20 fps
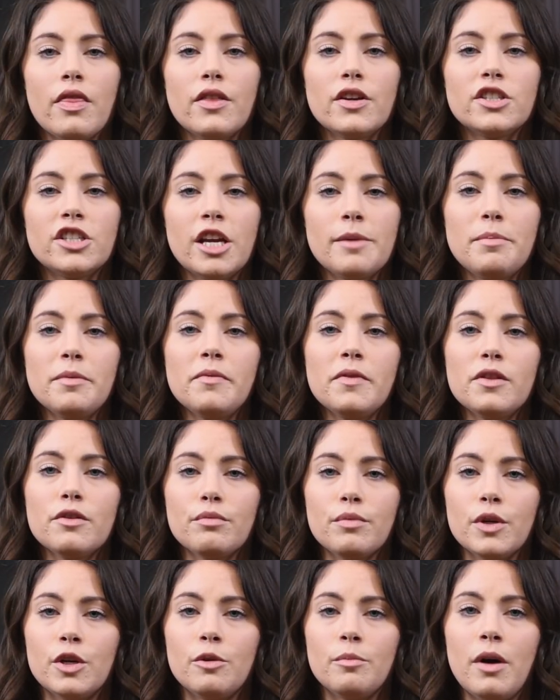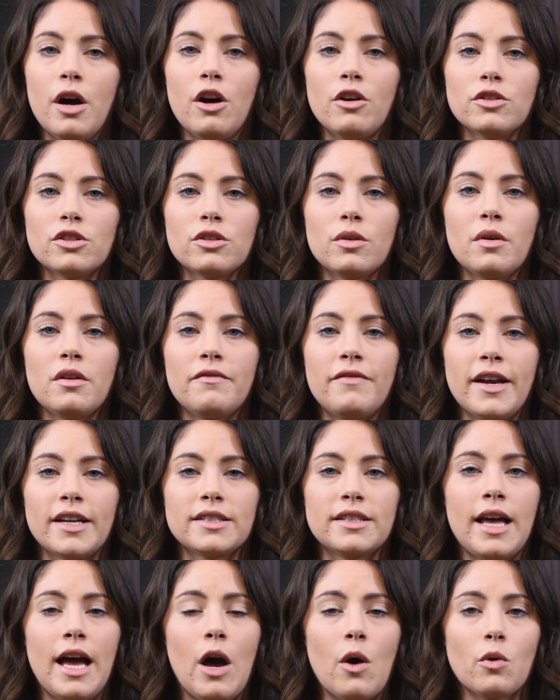The shape of the room also affects
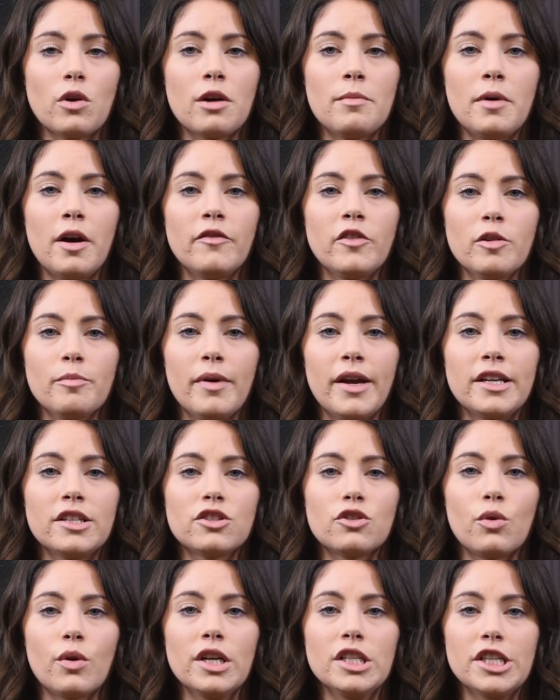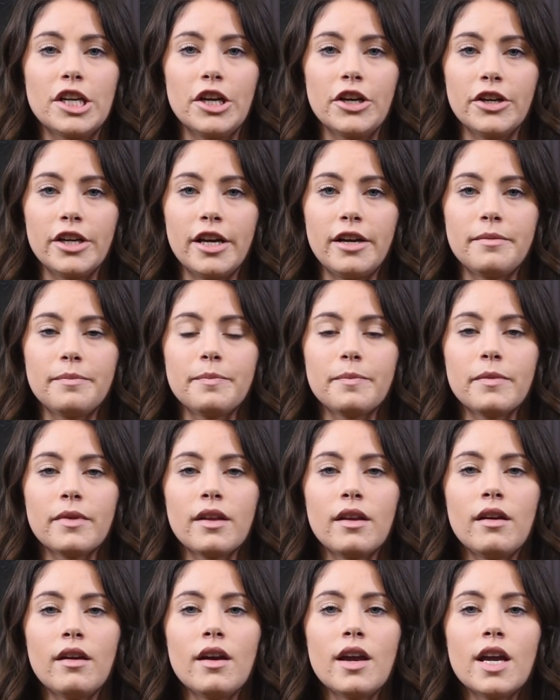the outcome of your bike storage area.
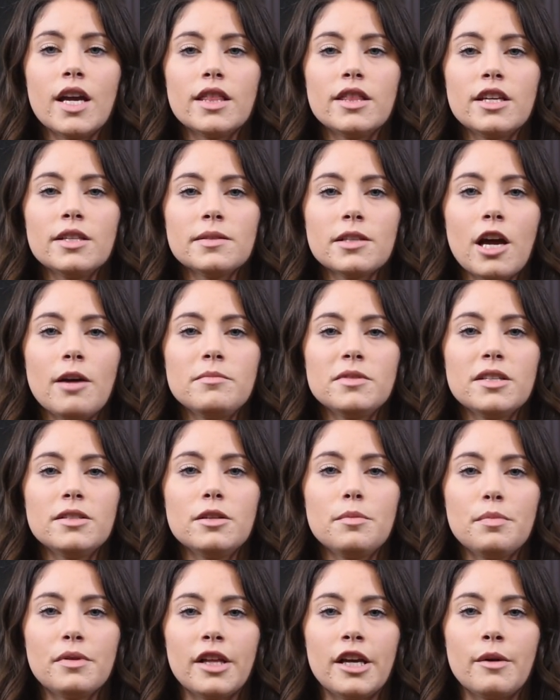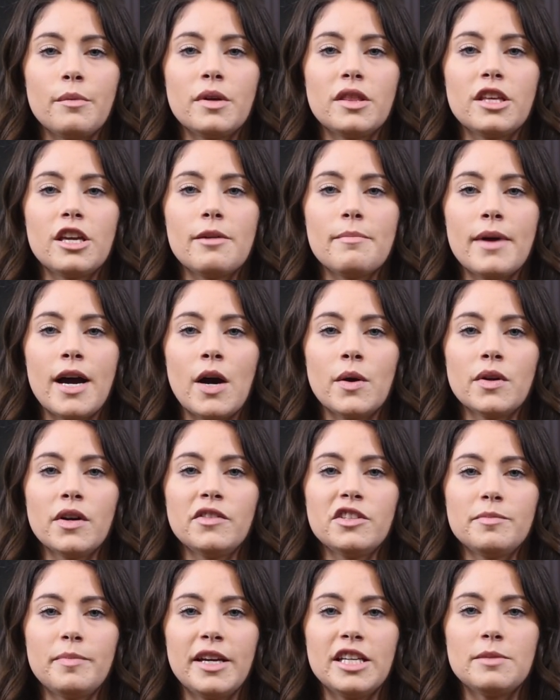This comes into play with the amount of
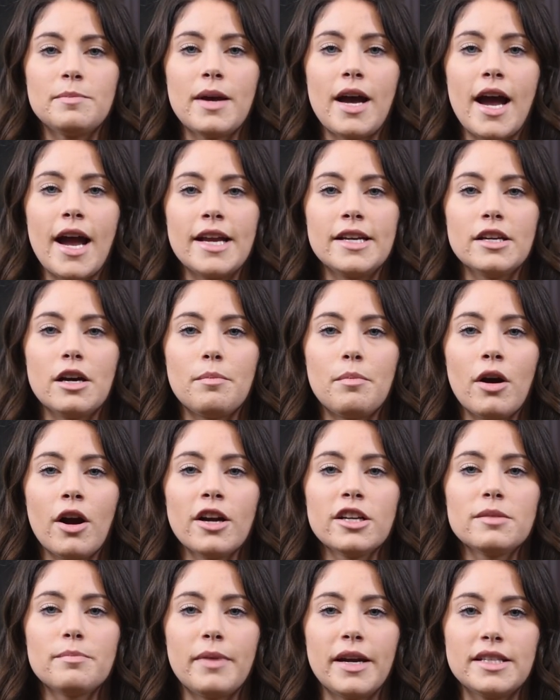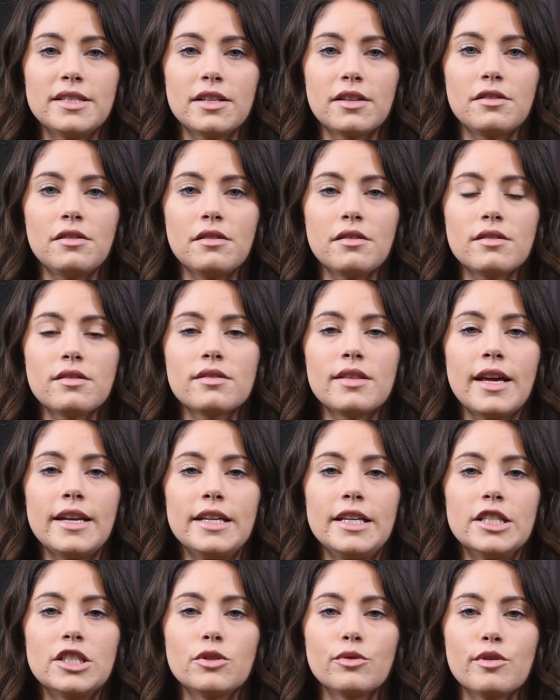space behind a parked bicycle that
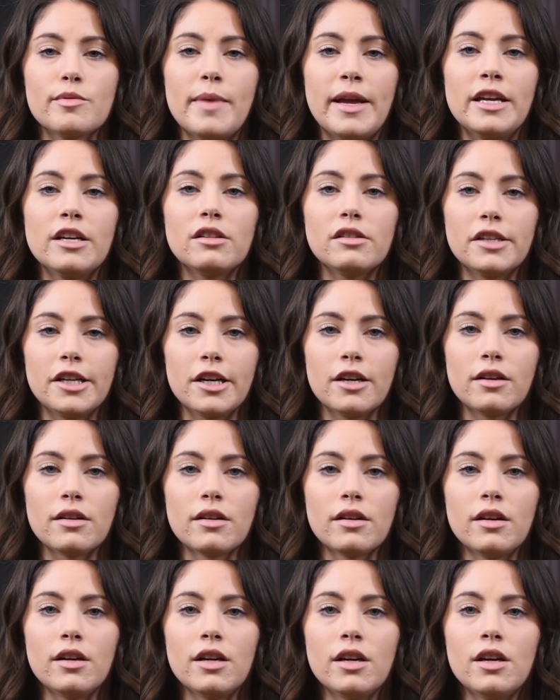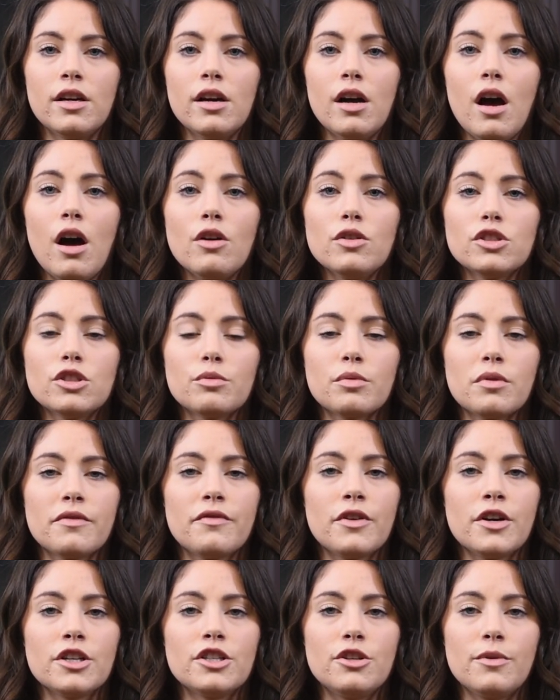needs to remain clear, also
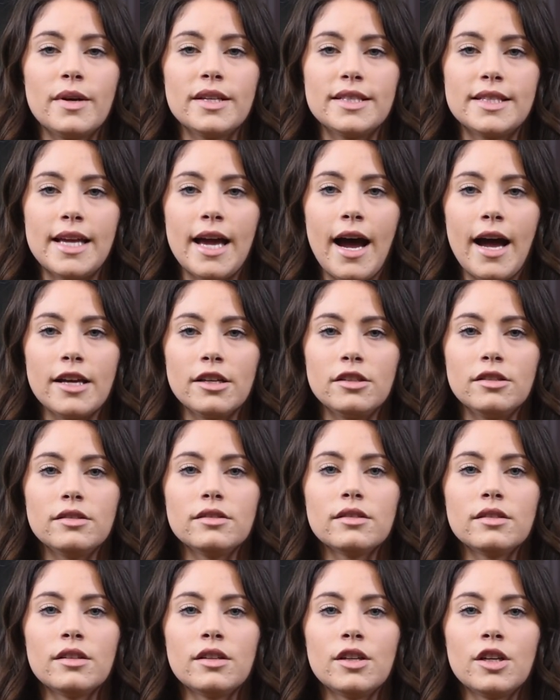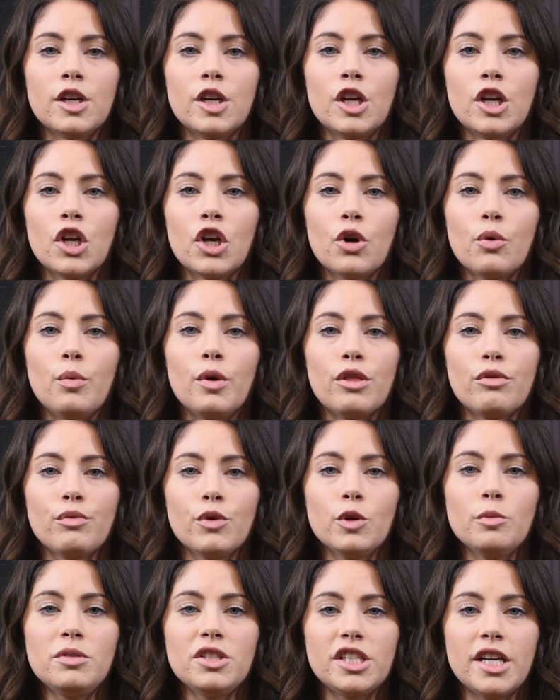referred to as the aisle. With
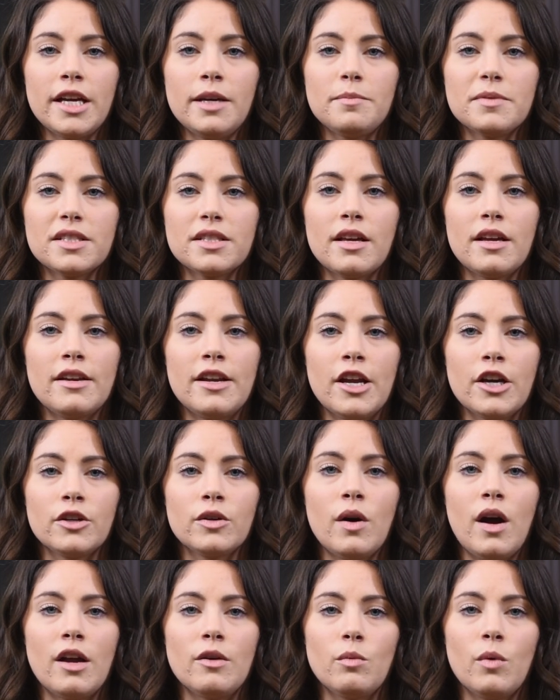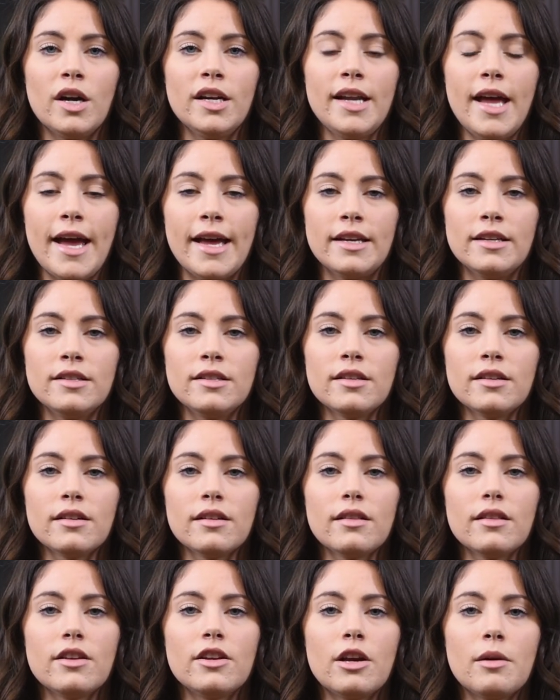room shapes that narrow on one end,
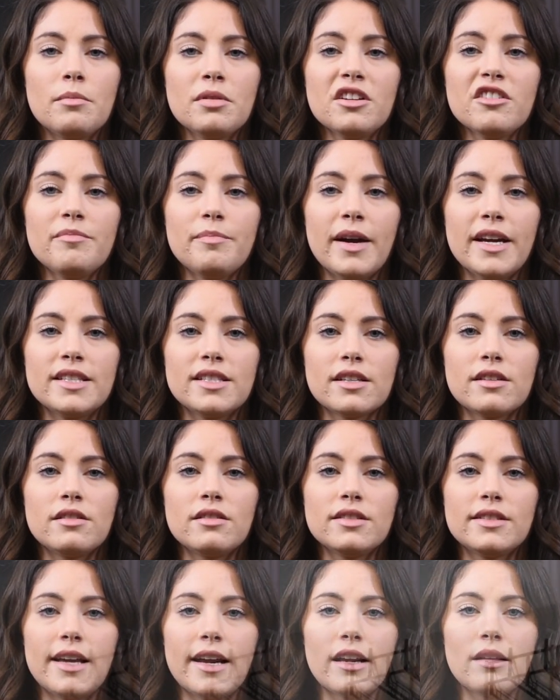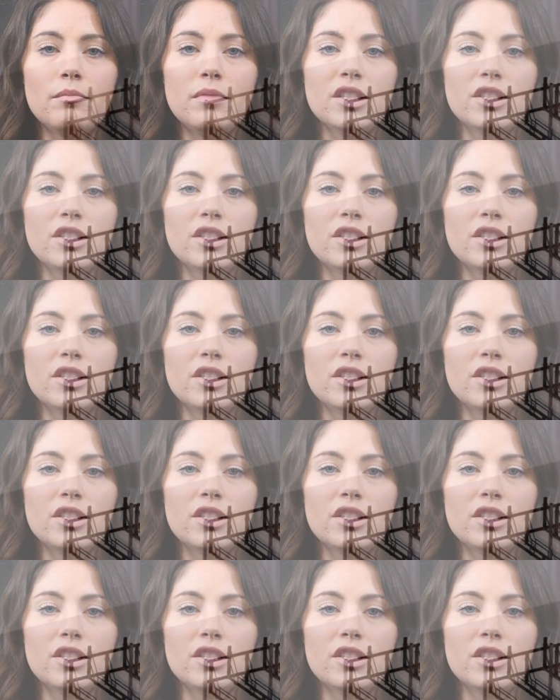the number of bicycles that can be